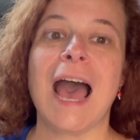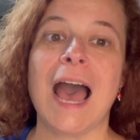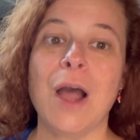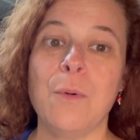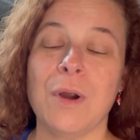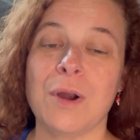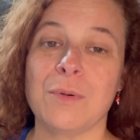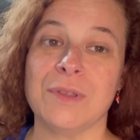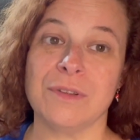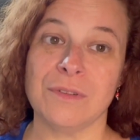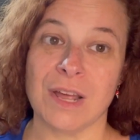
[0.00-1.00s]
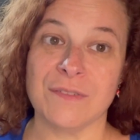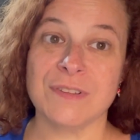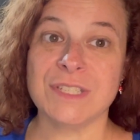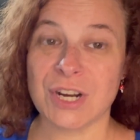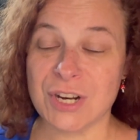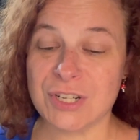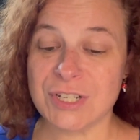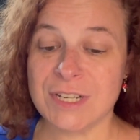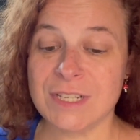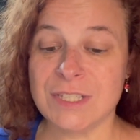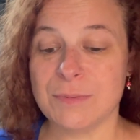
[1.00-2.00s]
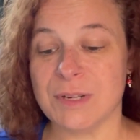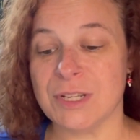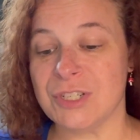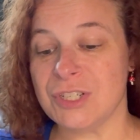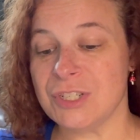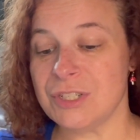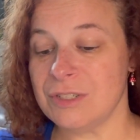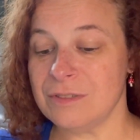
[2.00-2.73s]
I work with a lot of surgeons, which